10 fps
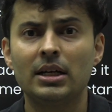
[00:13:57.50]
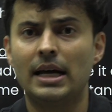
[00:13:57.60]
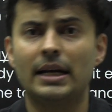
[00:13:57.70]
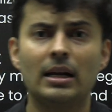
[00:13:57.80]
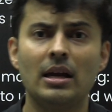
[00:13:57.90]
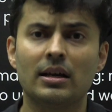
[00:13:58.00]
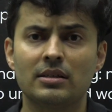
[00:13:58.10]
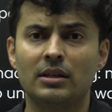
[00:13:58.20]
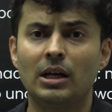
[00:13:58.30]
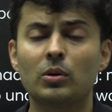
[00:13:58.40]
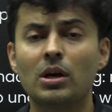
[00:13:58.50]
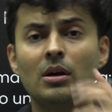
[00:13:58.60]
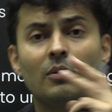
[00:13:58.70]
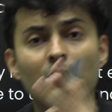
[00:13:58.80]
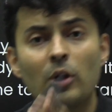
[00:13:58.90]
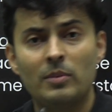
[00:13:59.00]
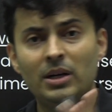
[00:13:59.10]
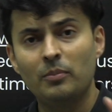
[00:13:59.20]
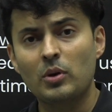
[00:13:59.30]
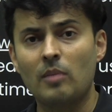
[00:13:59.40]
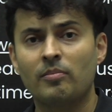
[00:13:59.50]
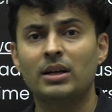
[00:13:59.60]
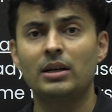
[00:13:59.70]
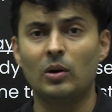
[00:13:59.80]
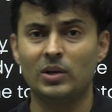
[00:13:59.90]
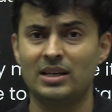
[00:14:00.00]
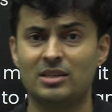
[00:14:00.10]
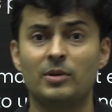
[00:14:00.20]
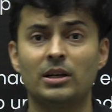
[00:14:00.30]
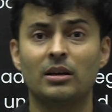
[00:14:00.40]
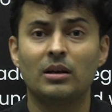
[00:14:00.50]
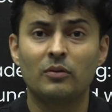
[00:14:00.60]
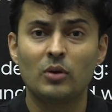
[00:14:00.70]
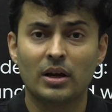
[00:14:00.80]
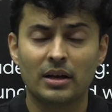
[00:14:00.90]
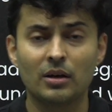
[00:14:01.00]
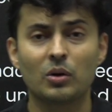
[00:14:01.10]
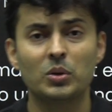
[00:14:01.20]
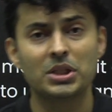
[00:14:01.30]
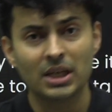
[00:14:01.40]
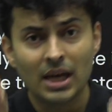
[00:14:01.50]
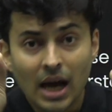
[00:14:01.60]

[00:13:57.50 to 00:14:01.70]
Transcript: directly ask the doubt from a proper doubt expert. If you are in a coaching,